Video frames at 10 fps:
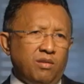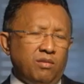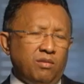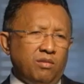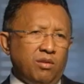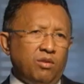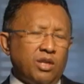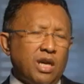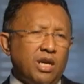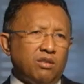
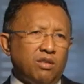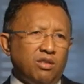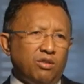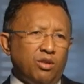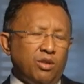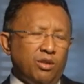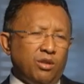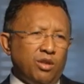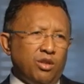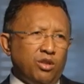important to our
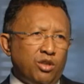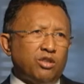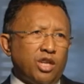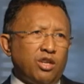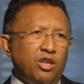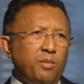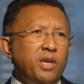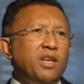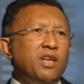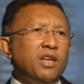country.
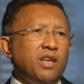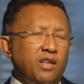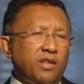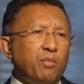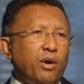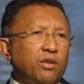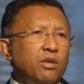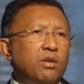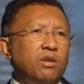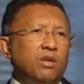And last year,